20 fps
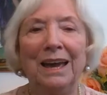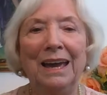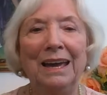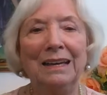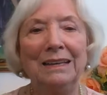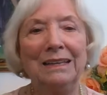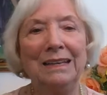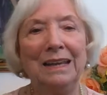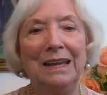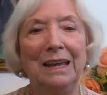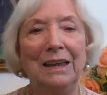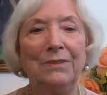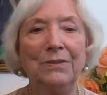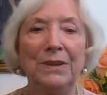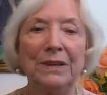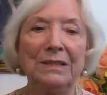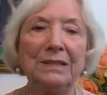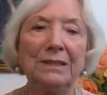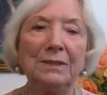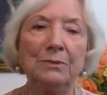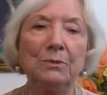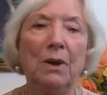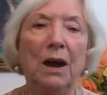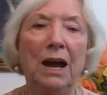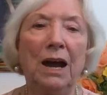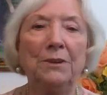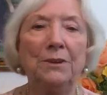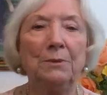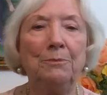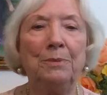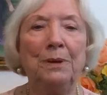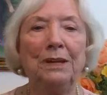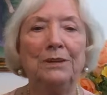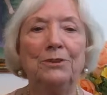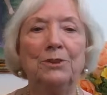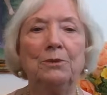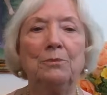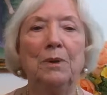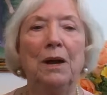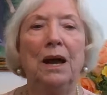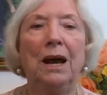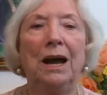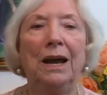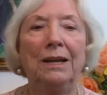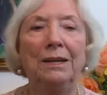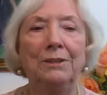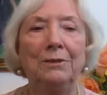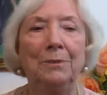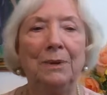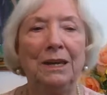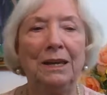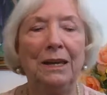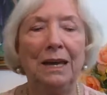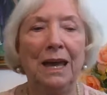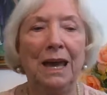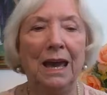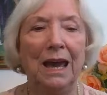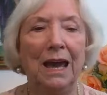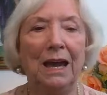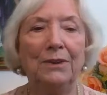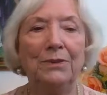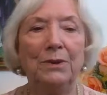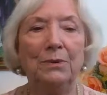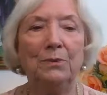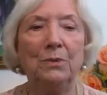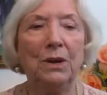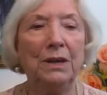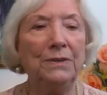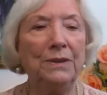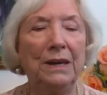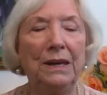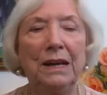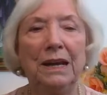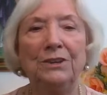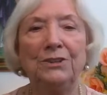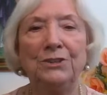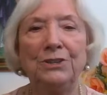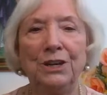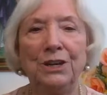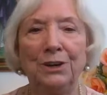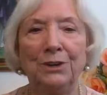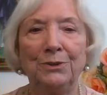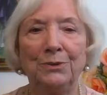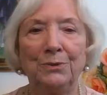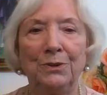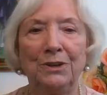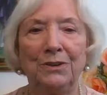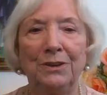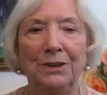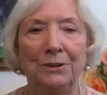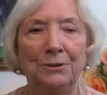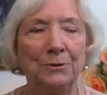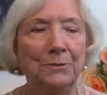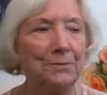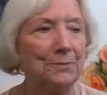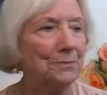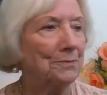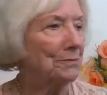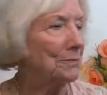And this is why the picture behind me and the one that I shared with you,